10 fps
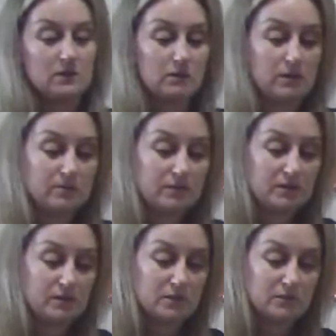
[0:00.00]
Okay, and
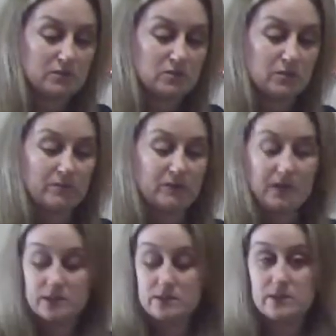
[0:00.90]
then I'm just gonna wipe the
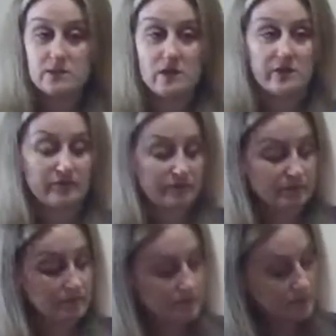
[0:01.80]
excess off.
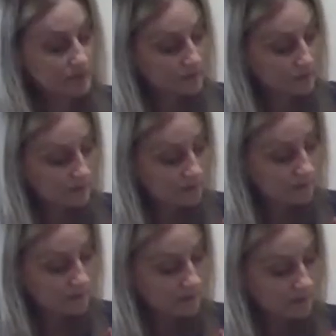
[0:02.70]

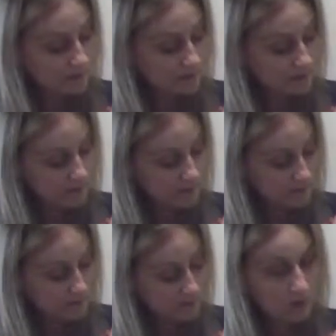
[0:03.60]
And
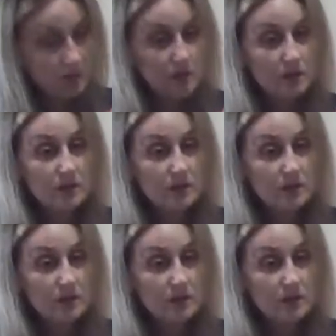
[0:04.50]
then we're gonna